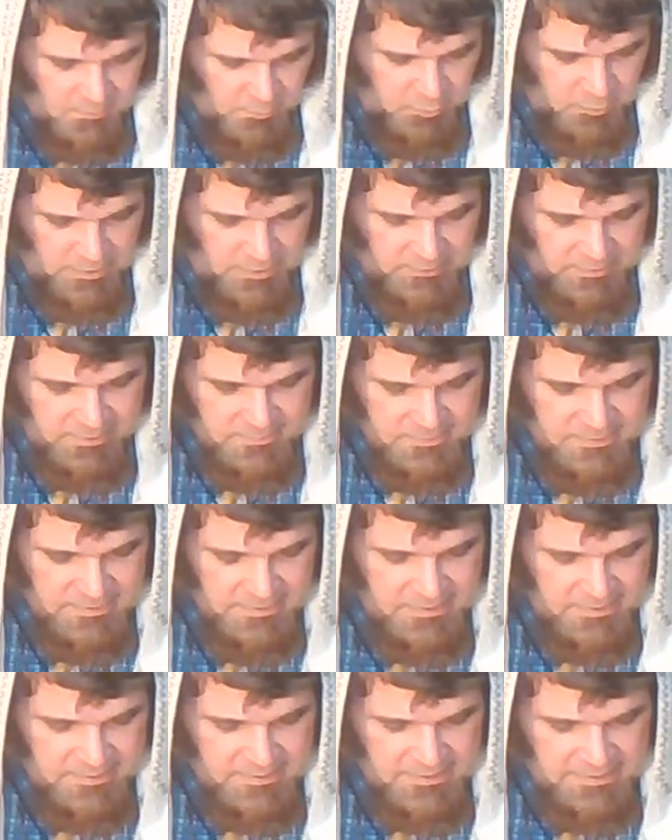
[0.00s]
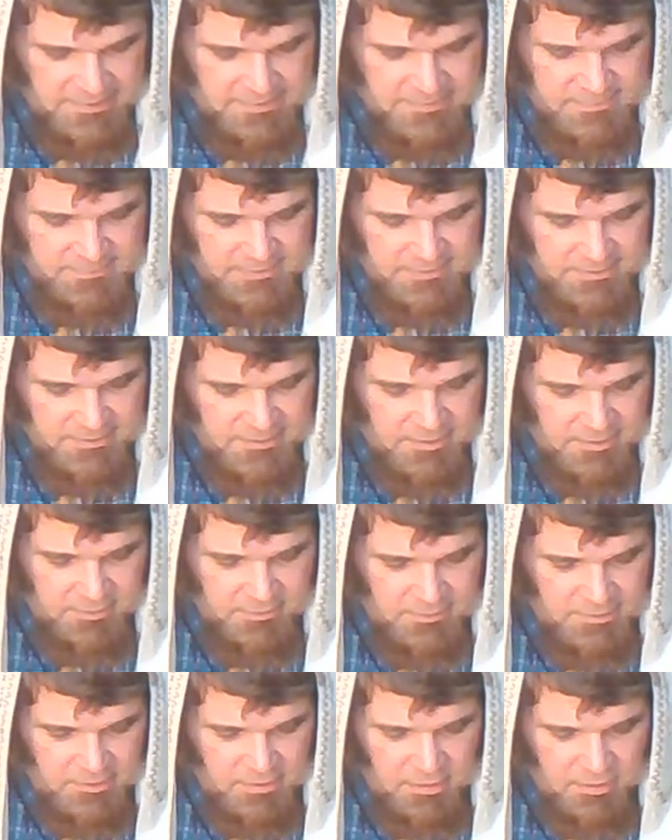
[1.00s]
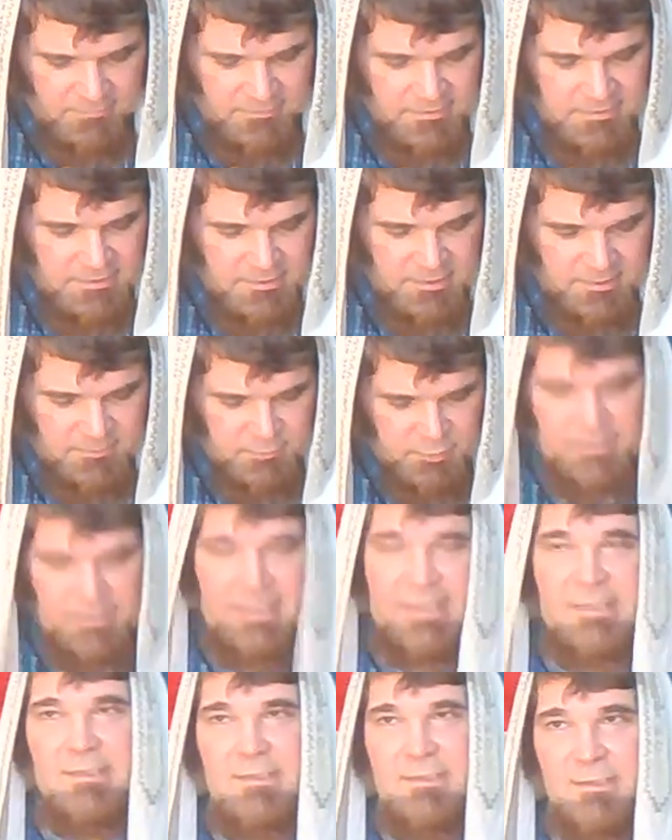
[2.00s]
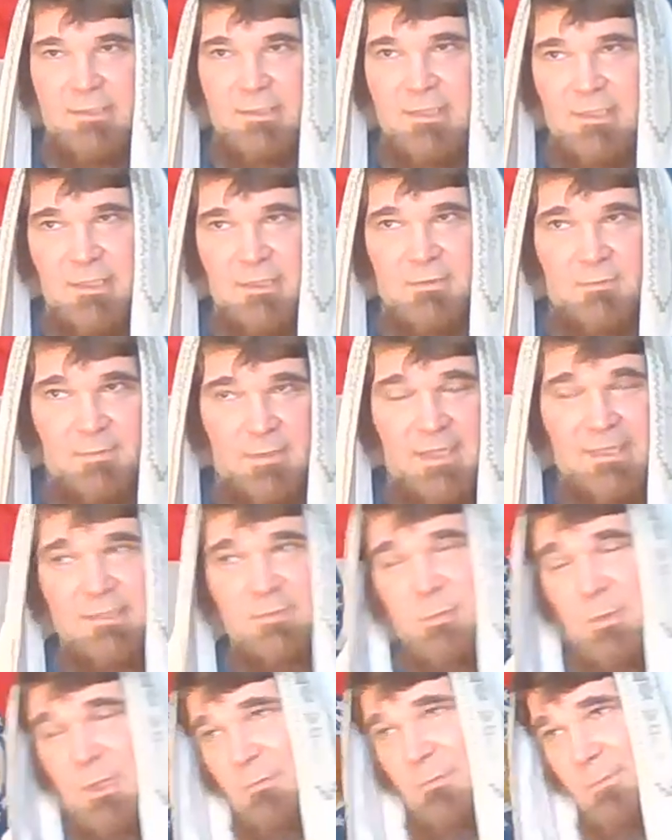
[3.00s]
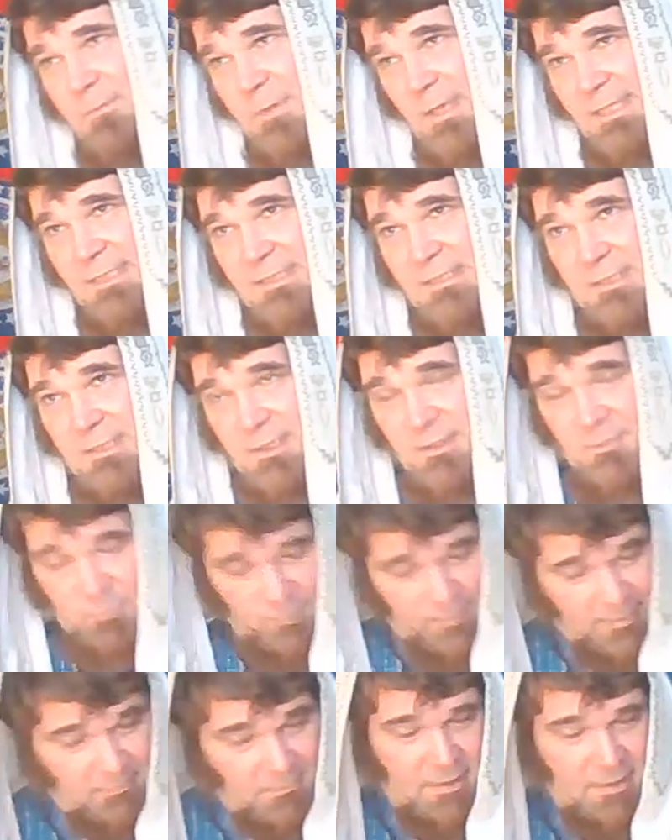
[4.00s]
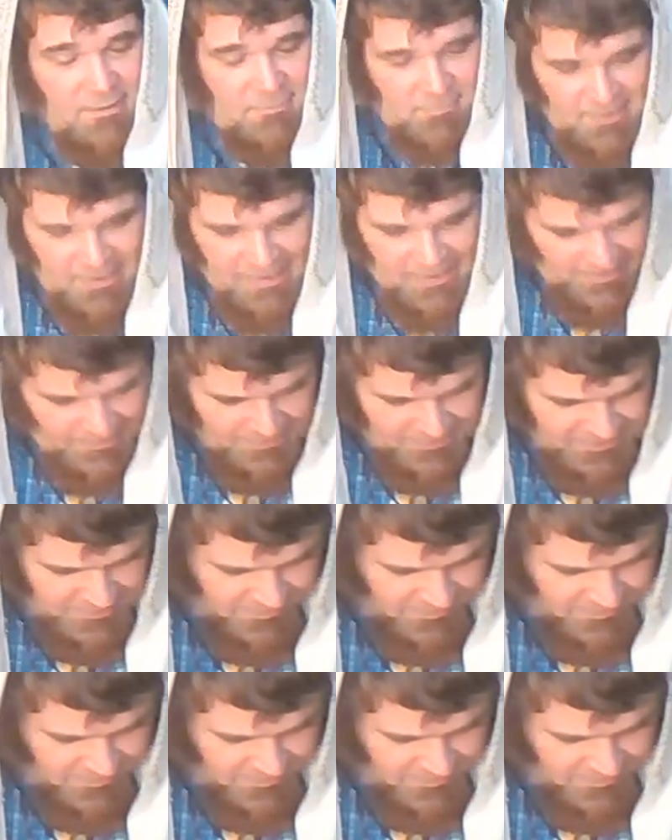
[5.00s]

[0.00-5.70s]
Boy, those young kids when they're going all over the darn place, that's what that's the youth we want, right?